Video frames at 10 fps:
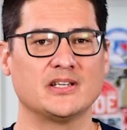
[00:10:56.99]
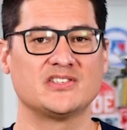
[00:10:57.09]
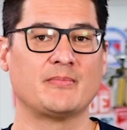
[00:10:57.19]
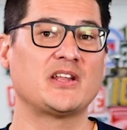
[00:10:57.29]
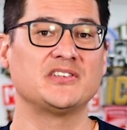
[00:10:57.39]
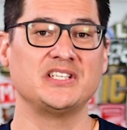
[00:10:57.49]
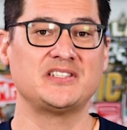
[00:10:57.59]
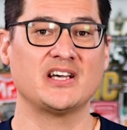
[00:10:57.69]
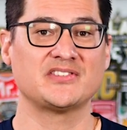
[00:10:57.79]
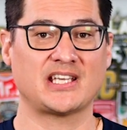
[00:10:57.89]
Some other
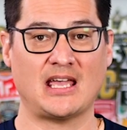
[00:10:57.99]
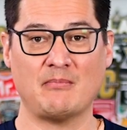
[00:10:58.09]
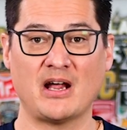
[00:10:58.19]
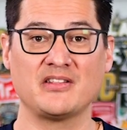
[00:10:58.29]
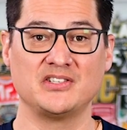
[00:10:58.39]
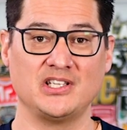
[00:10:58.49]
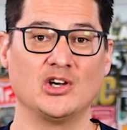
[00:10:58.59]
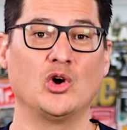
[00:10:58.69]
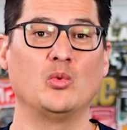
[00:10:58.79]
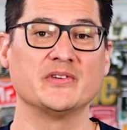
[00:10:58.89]
details that came out of the
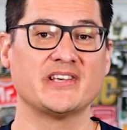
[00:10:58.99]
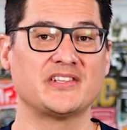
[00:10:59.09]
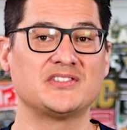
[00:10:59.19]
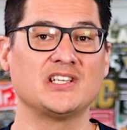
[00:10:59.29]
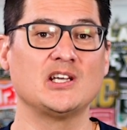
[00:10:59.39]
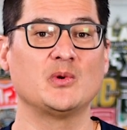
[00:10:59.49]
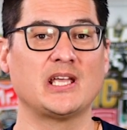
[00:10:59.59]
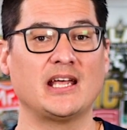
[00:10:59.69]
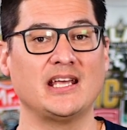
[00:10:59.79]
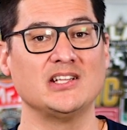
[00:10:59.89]
deal was that the city
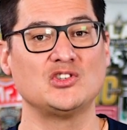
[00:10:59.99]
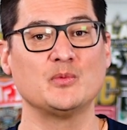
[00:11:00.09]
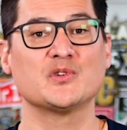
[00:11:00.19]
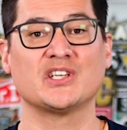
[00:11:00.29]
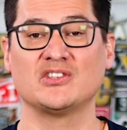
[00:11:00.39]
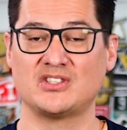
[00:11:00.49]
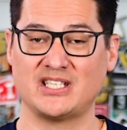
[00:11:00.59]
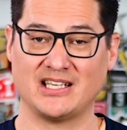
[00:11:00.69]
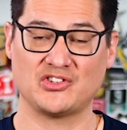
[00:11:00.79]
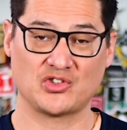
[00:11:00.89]
would get a 2%
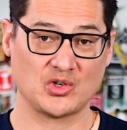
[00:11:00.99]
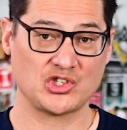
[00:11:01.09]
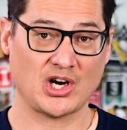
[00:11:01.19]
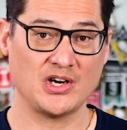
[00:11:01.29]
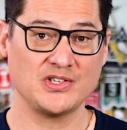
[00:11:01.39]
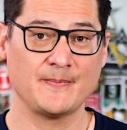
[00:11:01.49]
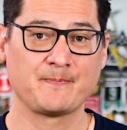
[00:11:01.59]
ticket surcharge